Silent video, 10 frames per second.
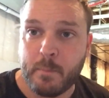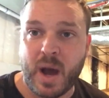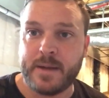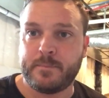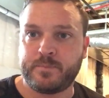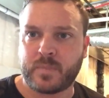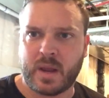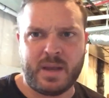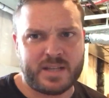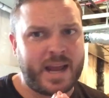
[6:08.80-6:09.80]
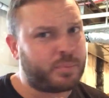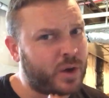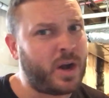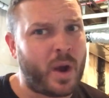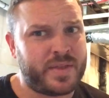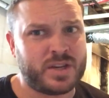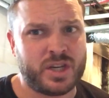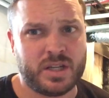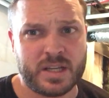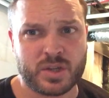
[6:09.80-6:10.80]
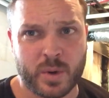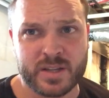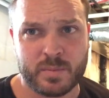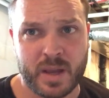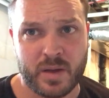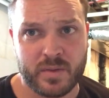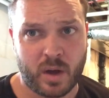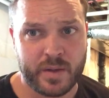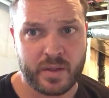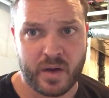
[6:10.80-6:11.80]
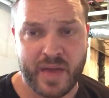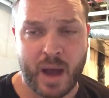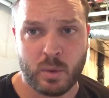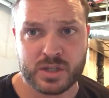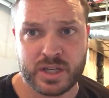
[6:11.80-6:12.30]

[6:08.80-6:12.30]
But Dana Perino, I think she disagrees with me on that one.